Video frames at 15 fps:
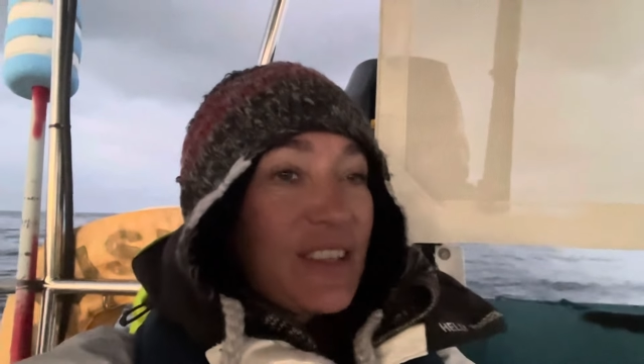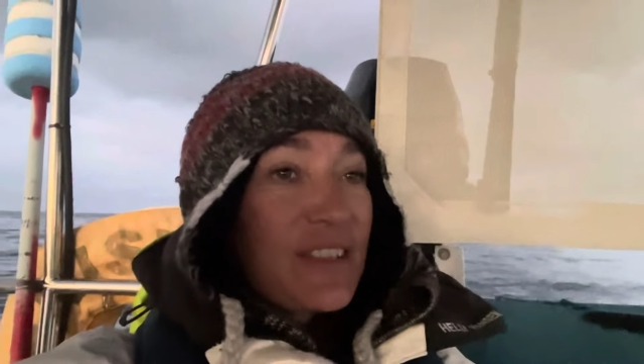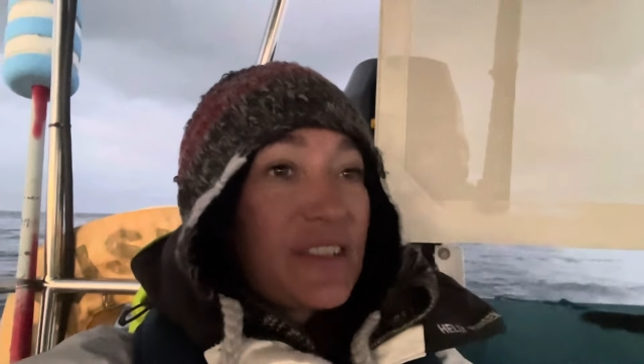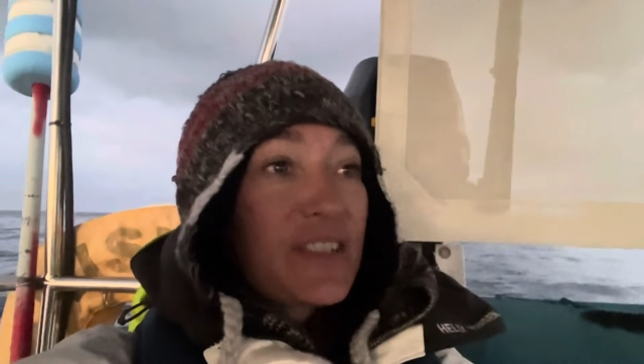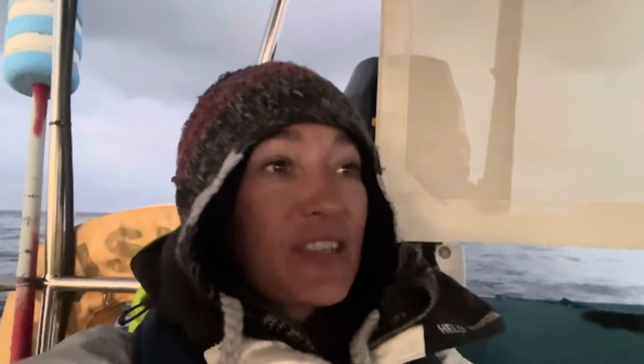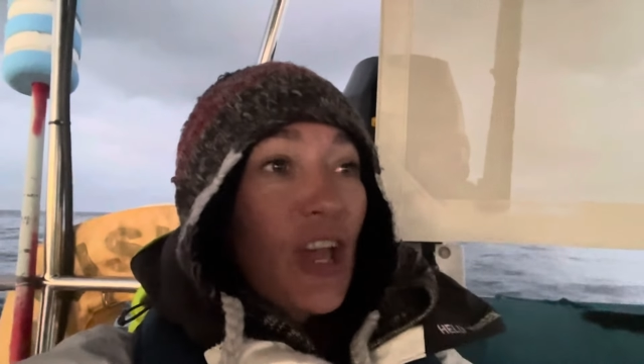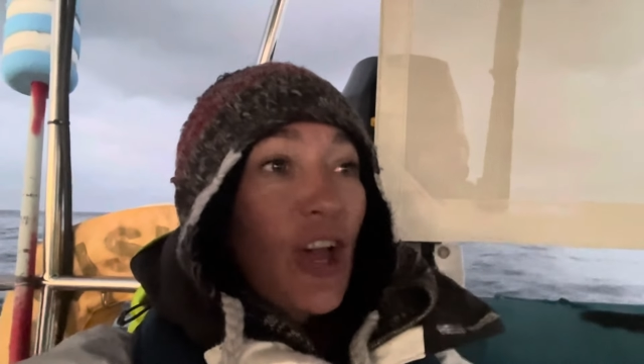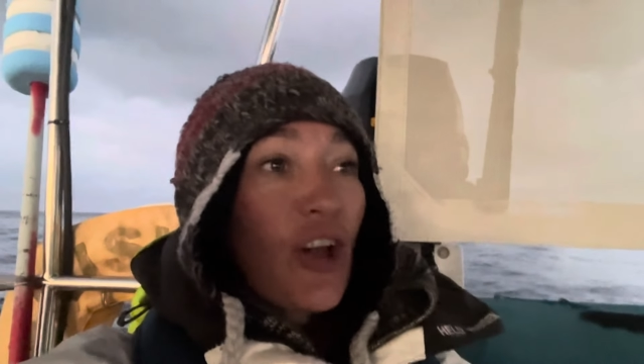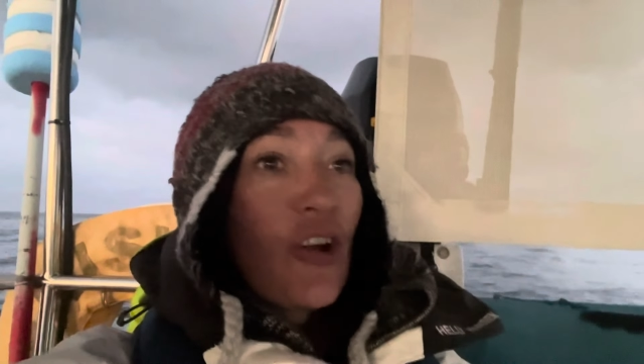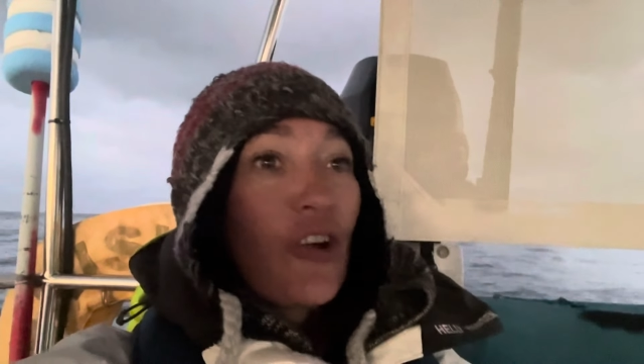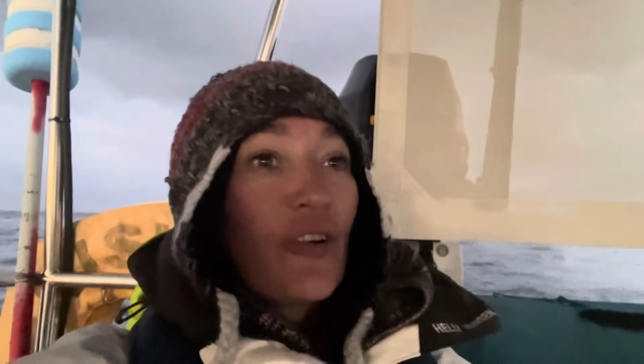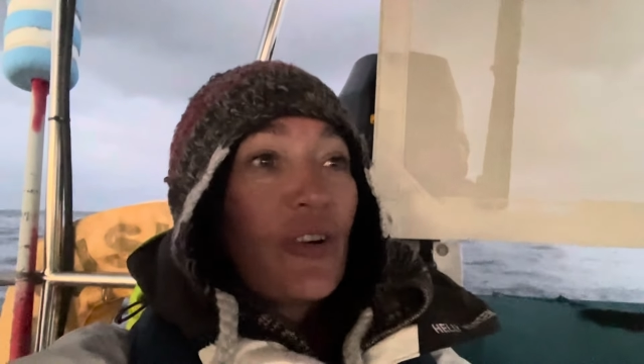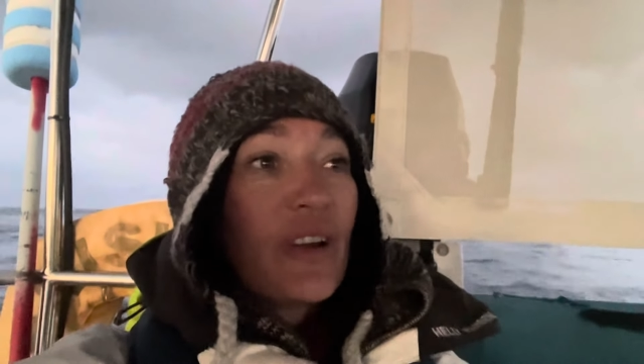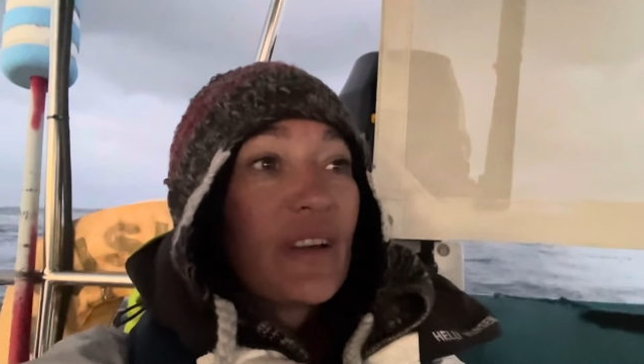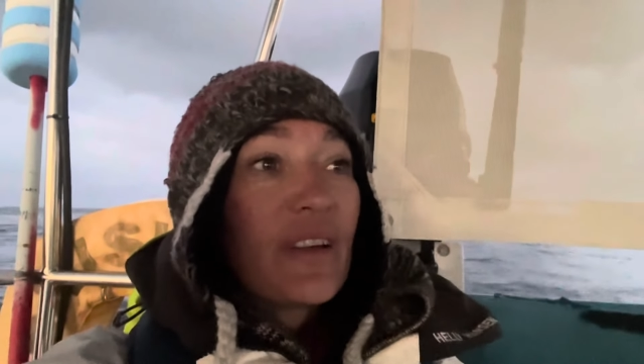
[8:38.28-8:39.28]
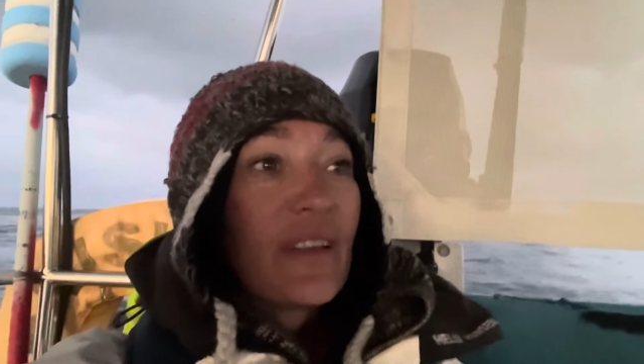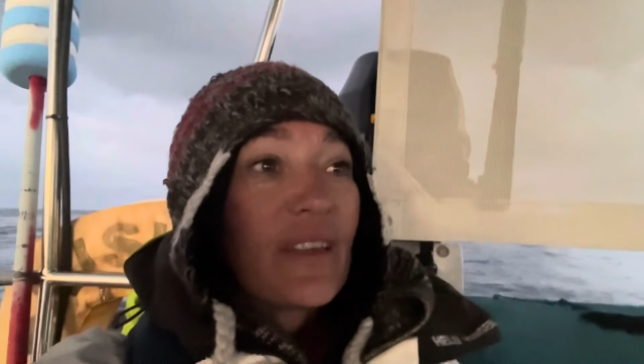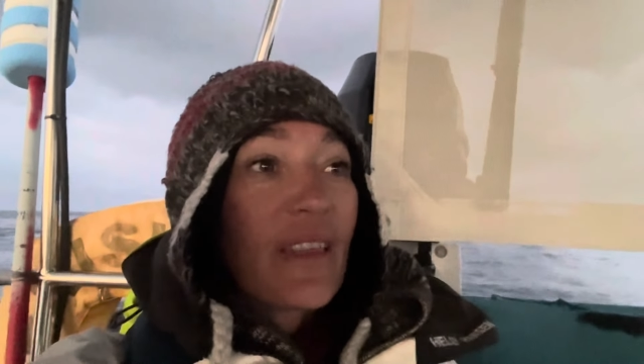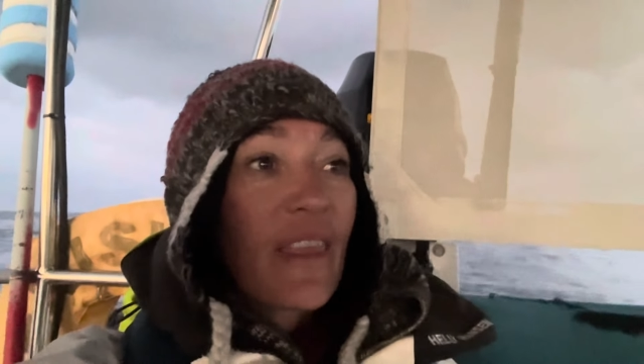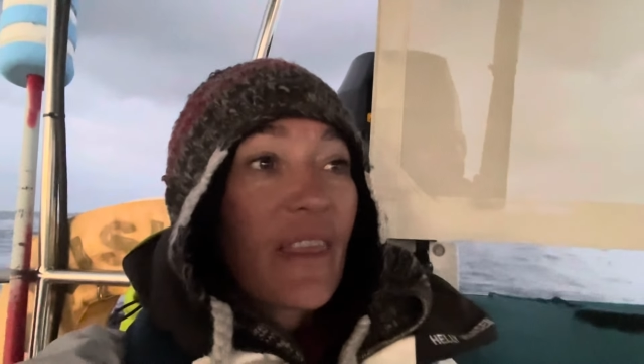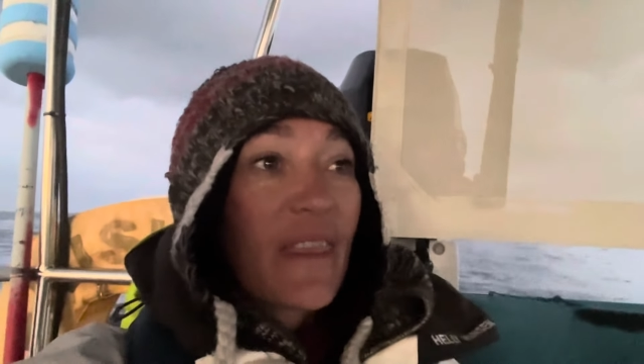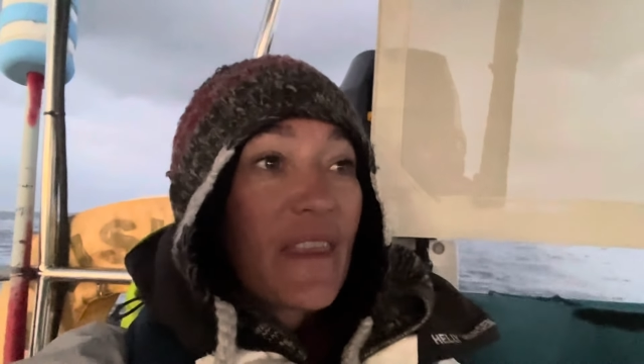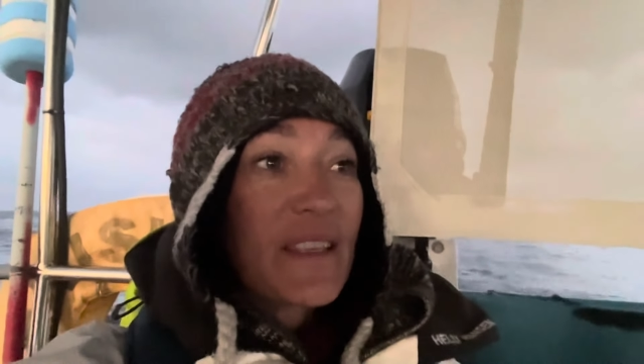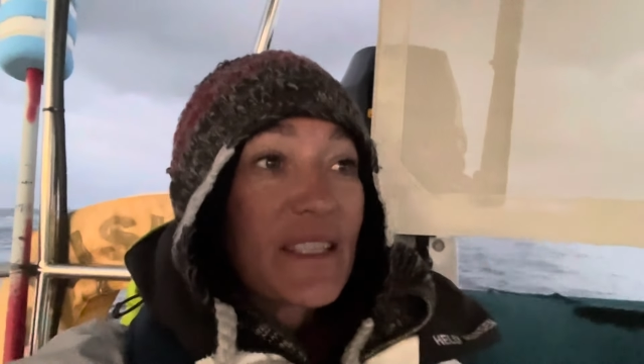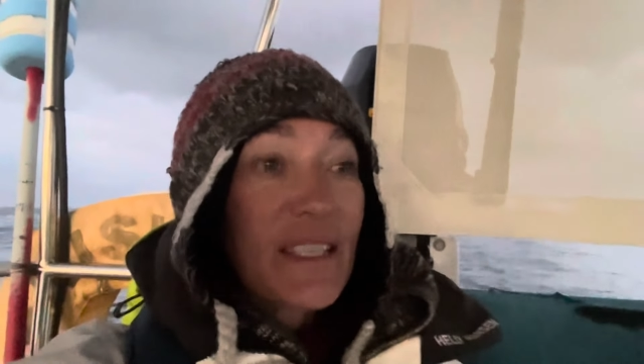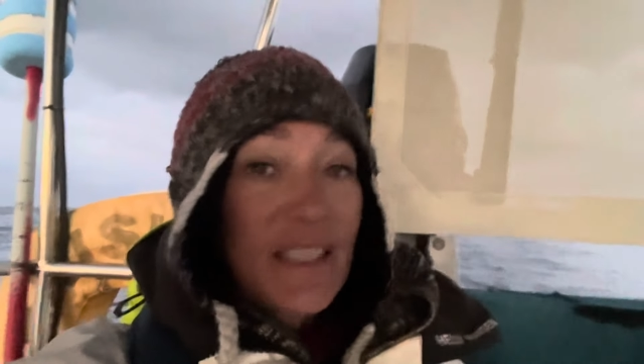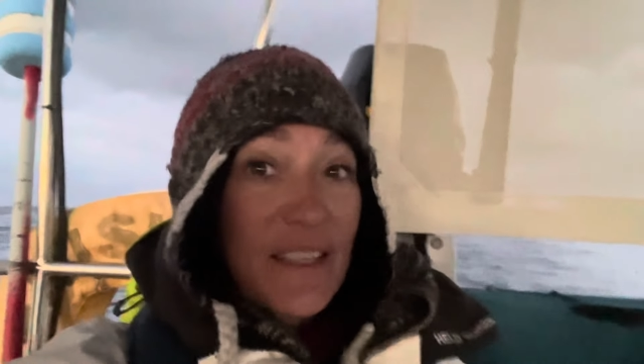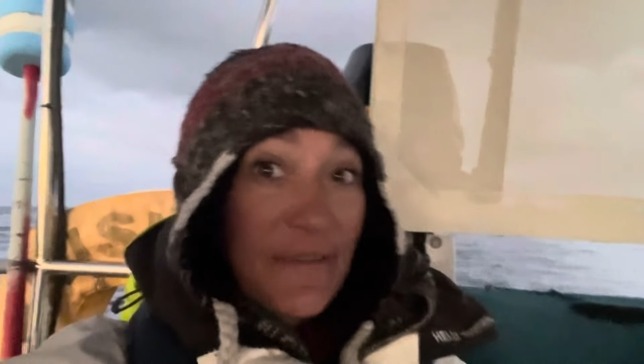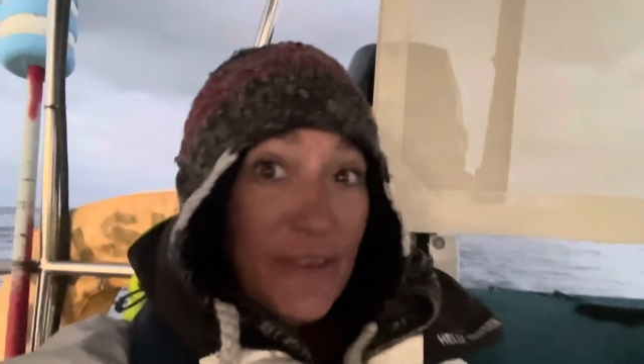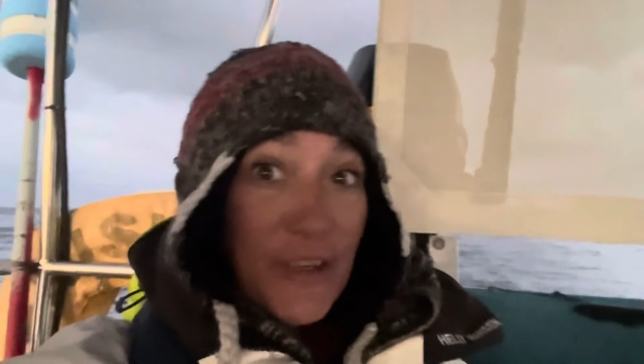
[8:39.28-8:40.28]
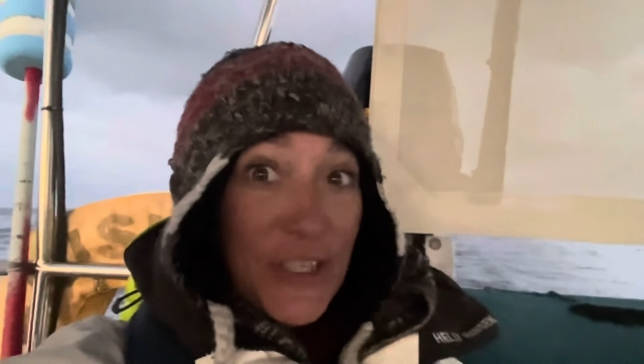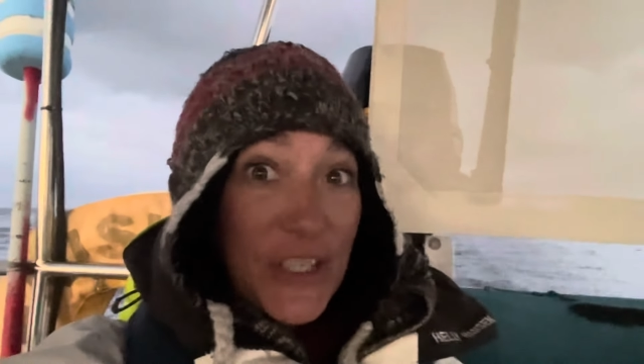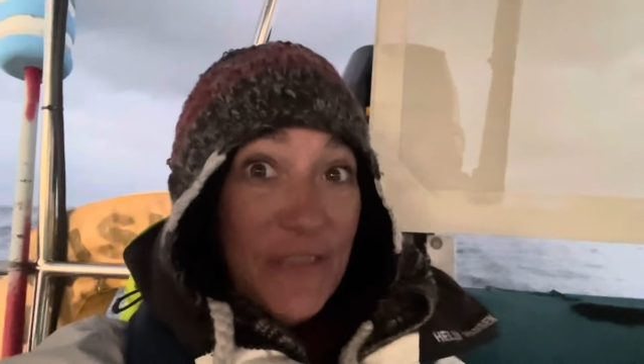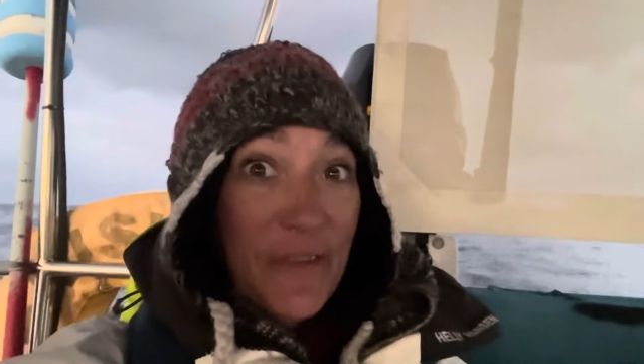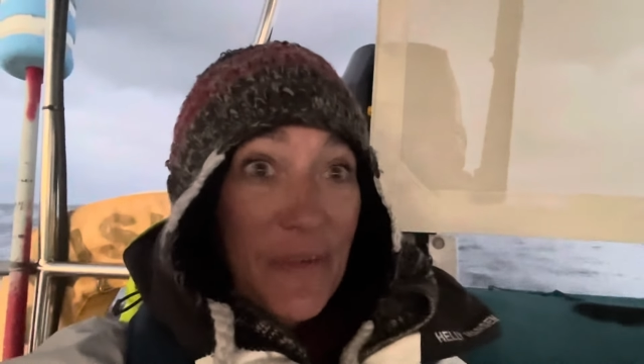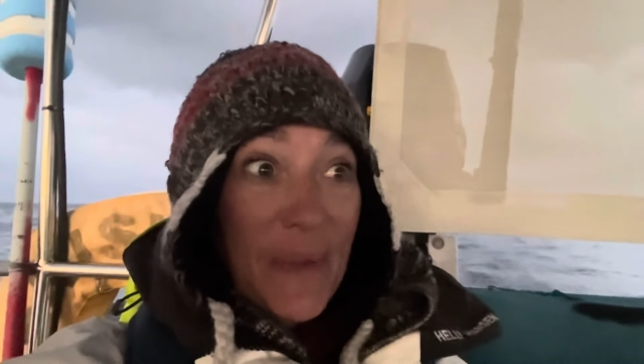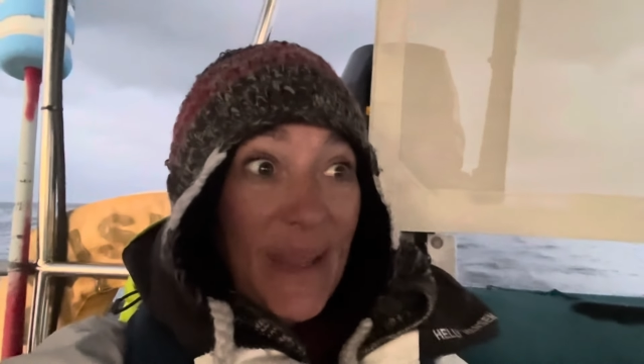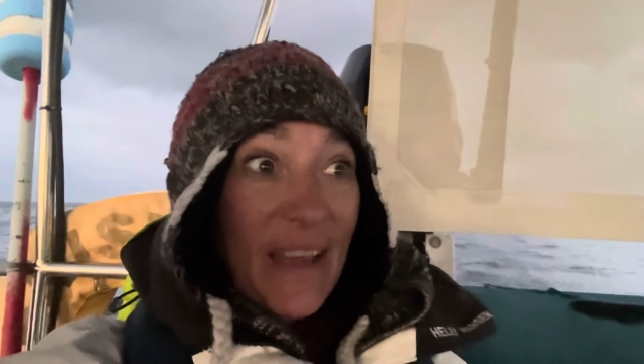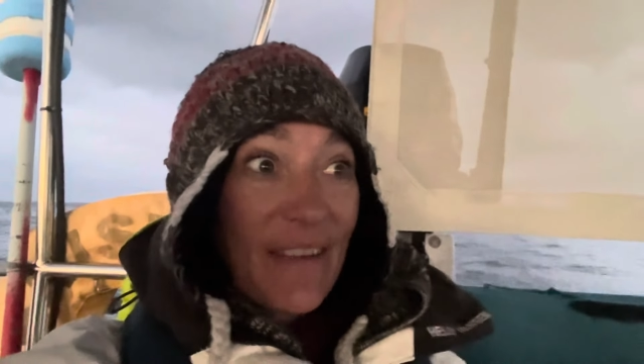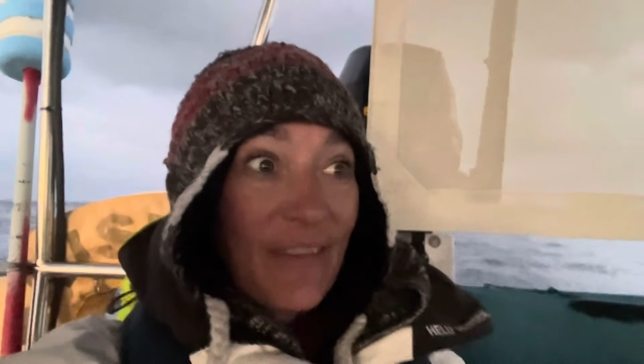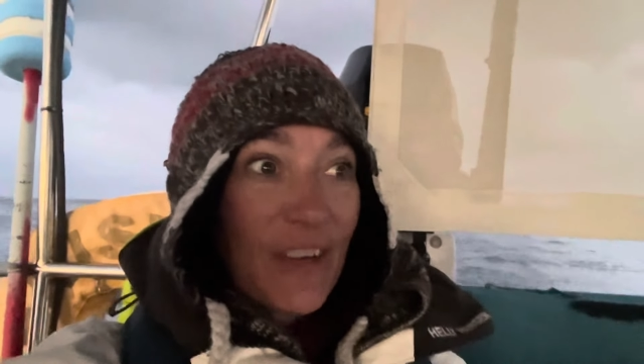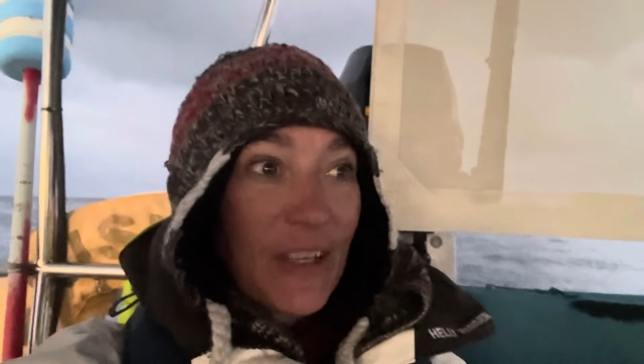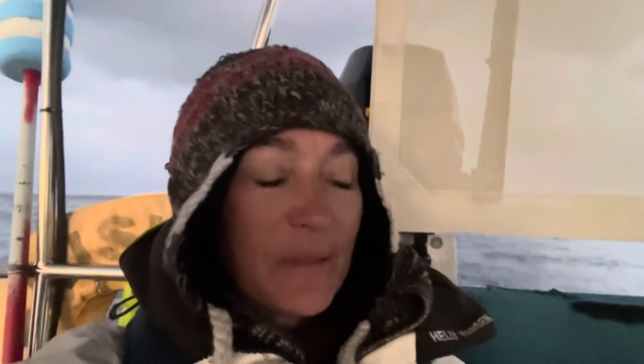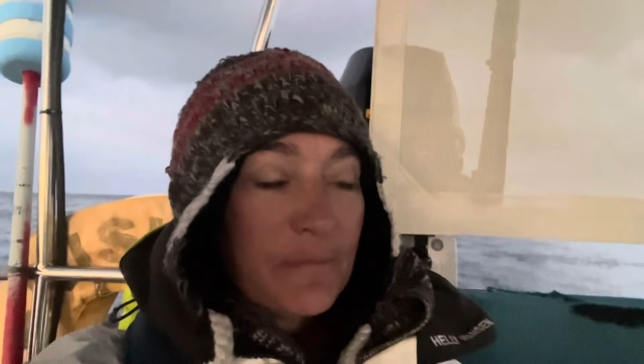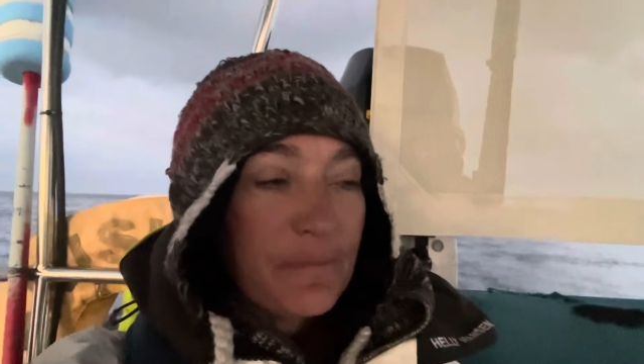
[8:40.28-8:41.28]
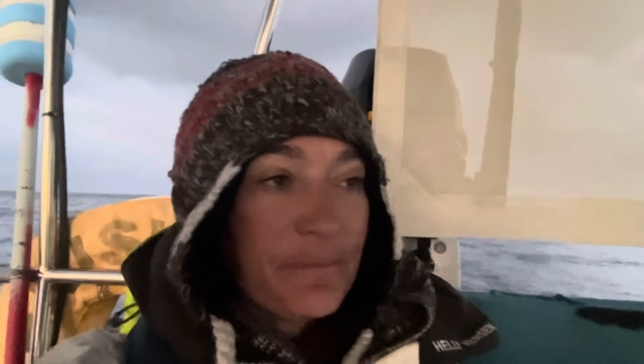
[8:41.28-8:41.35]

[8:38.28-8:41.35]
So this is the first for me ever.